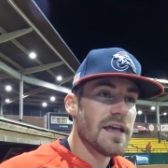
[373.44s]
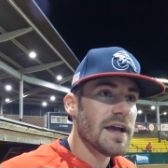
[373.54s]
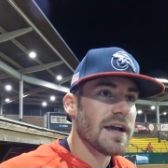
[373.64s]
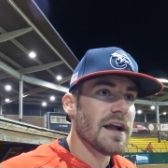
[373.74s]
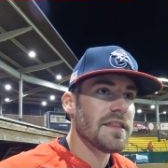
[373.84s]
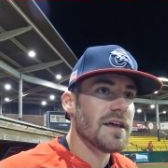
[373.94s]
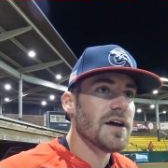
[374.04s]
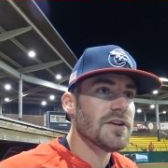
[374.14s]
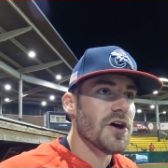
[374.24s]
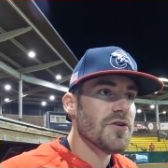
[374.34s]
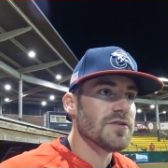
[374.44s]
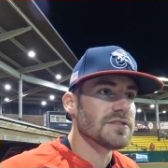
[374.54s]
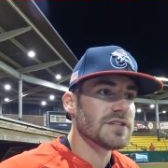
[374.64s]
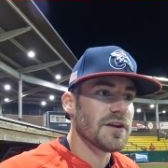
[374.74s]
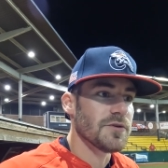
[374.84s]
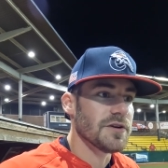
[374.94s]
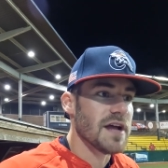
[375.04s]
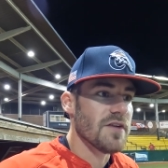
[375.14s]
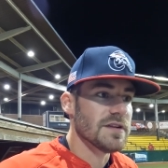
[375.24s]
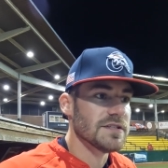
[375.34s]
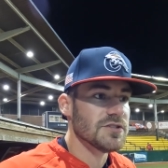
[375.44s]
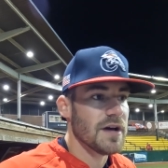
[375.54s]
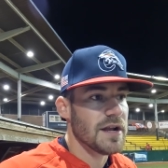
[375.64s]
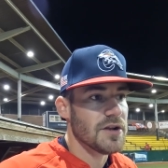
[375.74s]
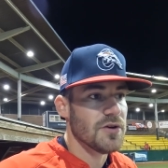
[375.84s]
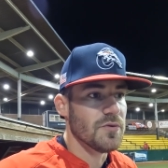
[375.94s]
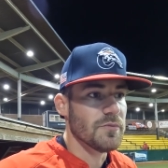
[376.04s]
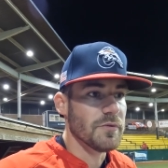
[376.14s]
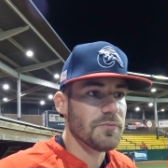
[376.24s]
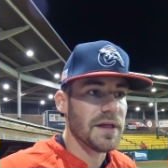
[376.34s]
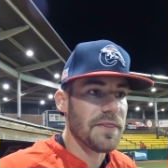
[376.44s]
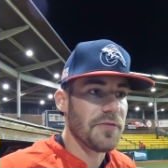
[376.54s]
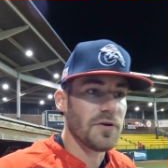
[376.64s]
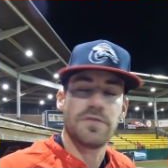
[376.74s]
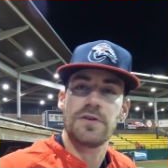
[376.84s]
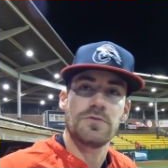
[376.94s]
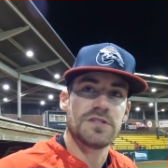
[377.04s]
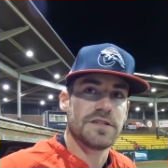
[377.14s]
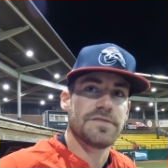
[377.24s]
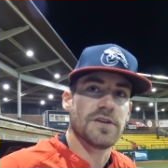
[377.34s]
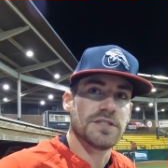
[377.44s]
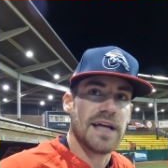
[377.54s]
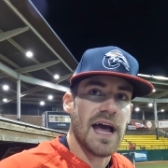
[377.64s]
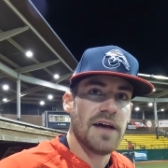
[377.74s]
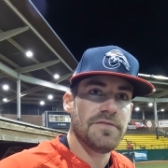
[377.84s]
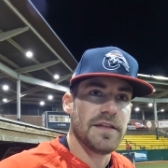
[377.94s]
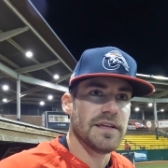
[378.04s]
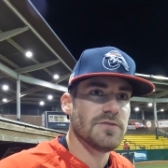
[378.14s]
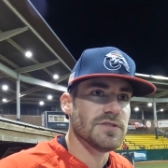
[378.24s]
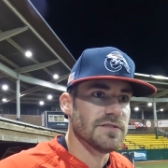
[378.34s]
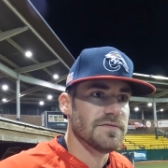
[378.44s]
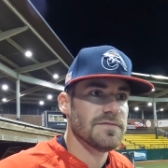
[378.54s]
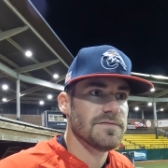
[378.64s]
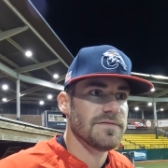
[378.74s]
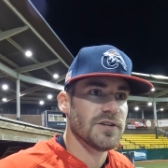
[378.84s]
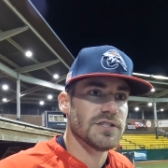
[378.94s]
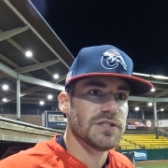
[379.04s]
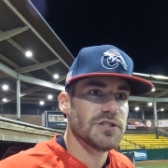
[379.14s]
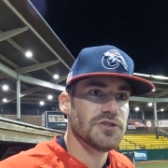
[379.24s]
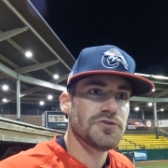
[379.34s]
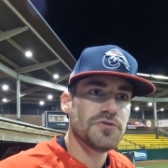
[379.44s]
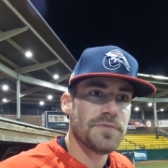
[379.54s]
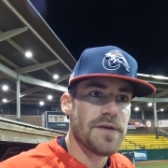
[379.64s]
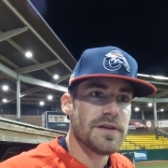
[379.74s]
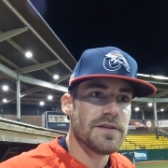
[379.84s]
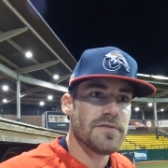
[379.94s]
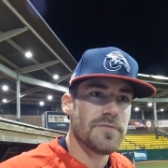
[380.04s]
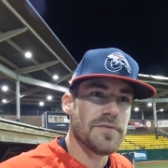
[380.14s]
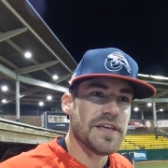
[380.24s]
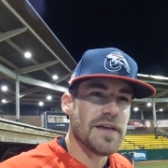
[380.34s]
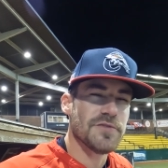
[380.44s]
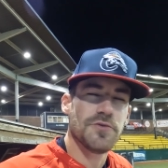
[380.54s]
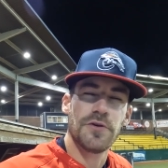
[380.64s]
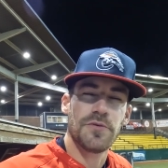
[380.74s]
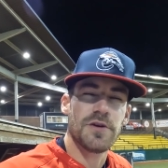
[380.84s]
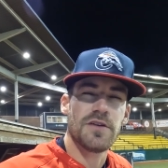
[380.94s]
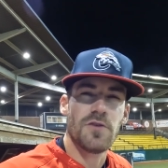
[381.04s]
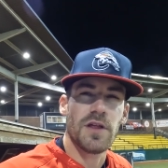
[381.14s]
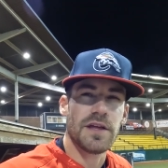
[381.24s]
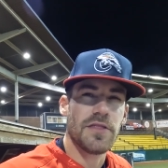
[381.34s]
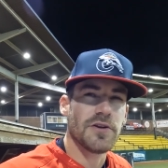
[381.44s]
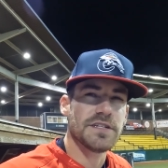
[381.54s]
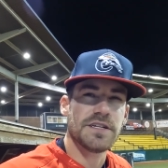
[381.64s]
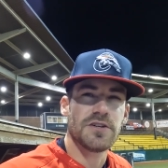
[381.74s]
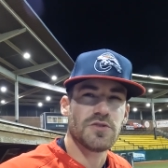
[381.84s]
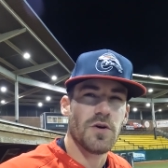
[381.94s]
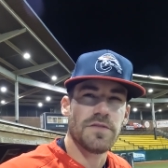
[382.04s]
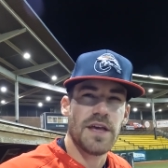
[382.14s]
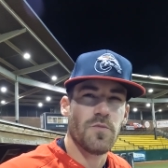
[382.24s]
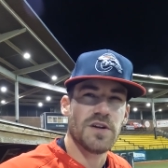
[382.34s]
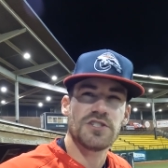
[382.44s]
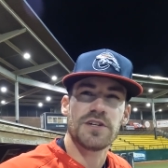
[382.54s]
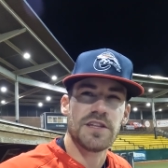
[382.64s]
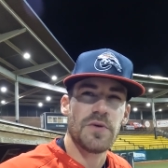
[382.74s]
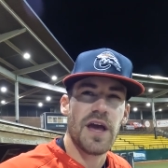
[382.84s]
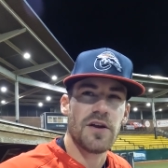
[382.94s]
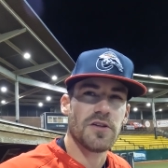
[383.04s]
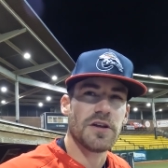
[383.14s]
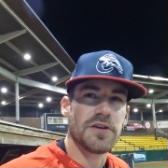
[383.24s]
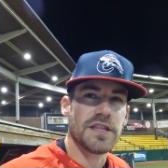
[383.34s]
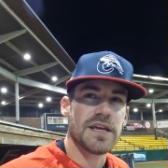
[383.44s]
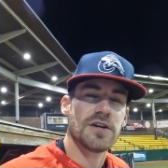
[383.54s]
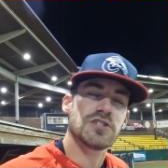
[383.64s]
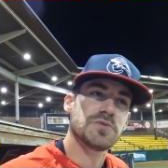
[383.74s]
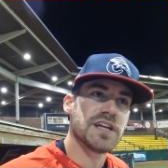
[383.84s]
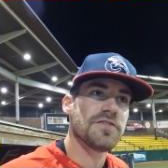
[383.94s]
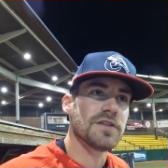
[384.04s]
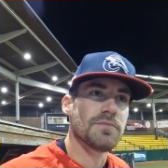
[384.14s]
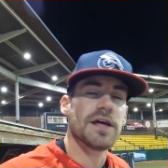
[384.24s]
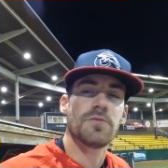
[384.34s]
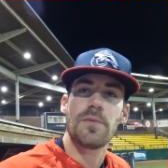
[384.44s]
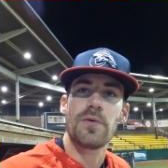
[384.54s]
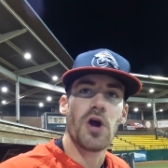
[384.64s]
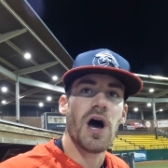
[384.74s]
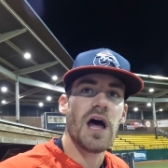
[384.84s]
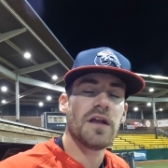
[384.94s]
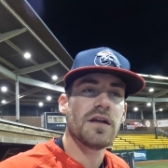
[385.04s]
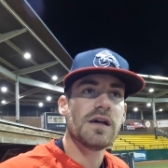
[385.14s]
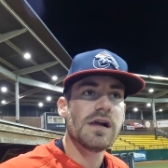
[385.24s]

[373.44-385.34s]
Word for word: Yeah, kind of the unknown is kind of what you're diving into. I don't know when we played Thrillville, it was in the first half. I think it was the first two, maybe maybe game two or three of our like 13 or 12 game win streak that we had earlier in the year. So we definitely played them when we were hot.